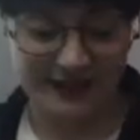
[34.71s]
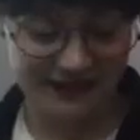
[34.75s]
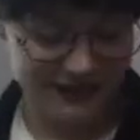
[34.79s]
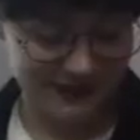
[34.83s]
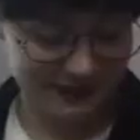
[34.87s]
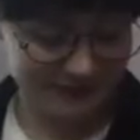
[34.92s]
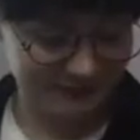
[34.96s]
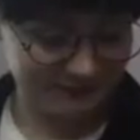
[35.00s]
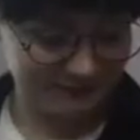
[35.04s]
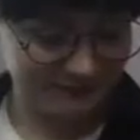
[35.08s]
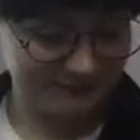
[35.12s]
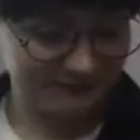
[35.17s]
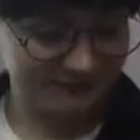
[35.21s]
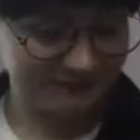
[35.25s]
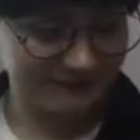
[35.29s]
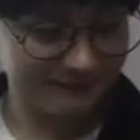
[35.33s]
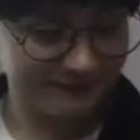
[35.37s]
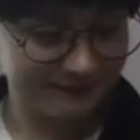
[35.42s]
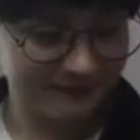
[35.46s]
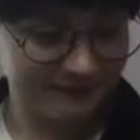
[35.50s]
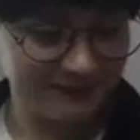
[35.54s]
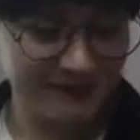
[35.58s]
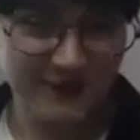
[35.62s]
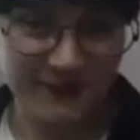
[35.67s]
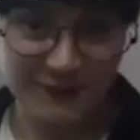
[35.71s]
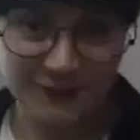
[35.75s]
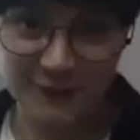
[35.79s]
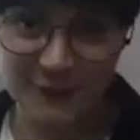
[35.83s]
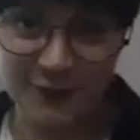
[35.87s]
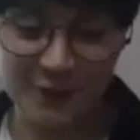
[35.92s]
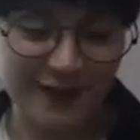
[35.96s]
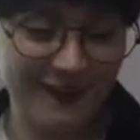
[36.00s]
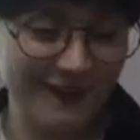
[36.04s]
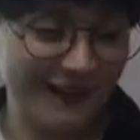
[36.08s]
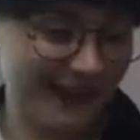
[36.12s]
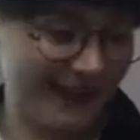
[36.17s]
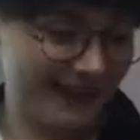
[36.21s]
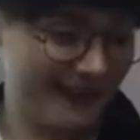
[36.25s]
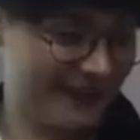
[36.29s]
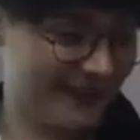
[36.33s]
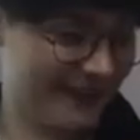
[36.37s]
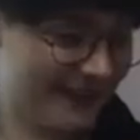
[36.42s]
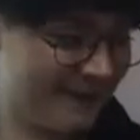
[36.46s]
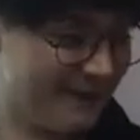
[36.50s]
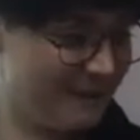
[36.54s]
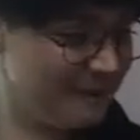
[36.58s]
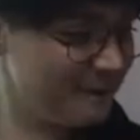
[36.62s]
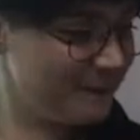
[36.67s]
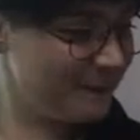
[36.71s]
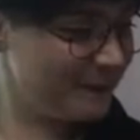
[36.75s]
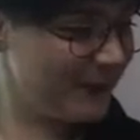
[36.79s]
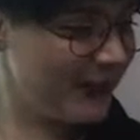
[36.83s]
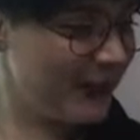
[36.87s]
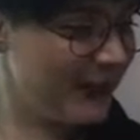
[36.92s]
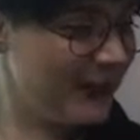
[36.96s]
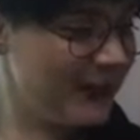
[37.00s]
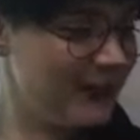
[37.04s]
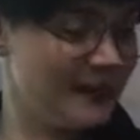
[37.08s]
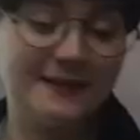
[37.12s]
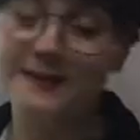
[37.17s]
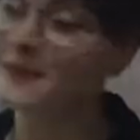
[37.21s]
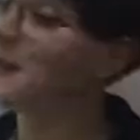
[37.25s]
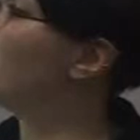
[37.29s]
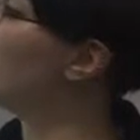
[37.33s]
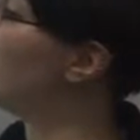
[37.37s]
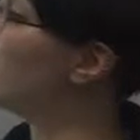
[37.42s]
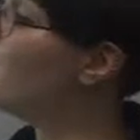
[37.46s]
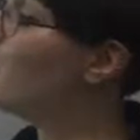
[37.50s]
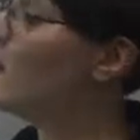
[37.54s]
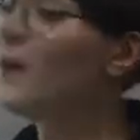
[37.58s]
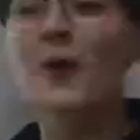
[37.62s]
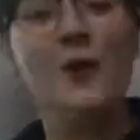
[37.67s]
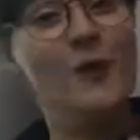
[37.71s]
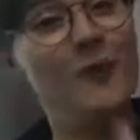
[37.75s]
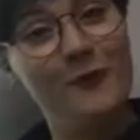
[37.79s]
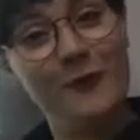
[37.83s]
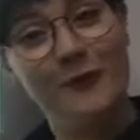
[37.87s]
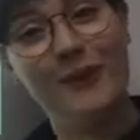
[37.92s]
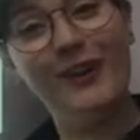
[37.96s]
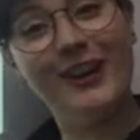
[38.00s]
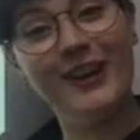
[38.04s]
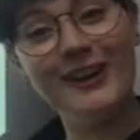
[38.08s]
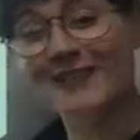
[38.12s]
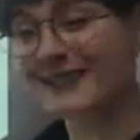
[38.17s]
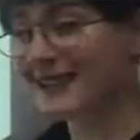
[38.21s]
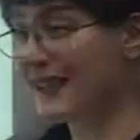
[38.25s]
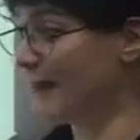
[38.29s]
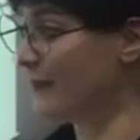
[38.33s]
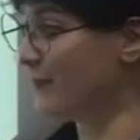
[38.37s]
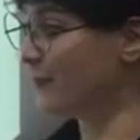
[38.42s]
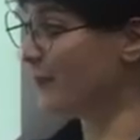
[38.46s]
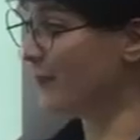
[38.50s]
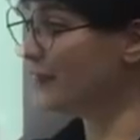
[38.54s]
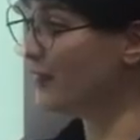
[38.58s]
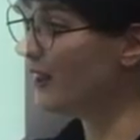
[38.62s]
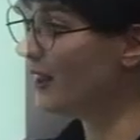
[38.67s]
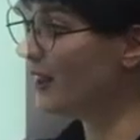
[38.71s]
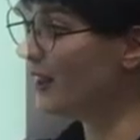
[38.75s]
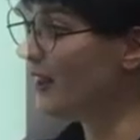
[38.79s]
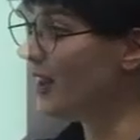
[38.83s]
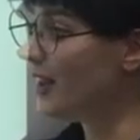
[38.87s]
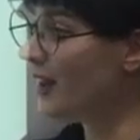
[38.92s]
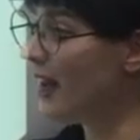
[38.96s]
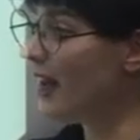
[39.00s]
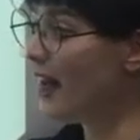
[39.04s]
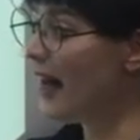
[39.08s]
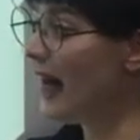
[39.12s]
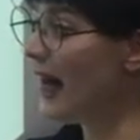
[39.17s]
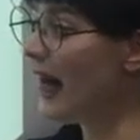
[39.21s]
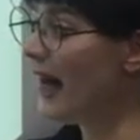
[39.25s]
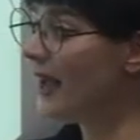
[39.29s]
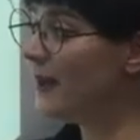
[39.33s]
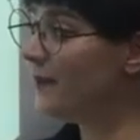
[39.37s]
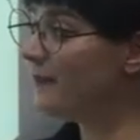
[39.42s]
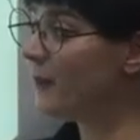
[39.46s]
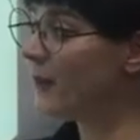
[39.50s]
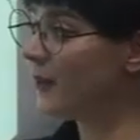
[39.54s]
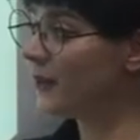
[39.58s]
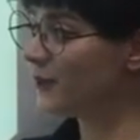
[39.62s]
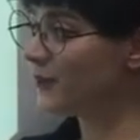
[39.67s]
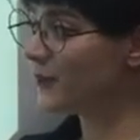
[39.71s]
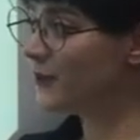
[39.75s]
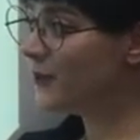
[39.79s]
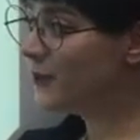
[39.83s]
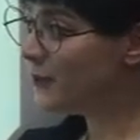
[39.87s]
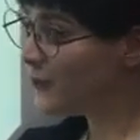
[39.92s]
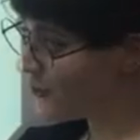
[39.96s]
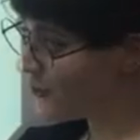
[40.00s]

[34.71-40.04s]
that for later. So, for example, I bought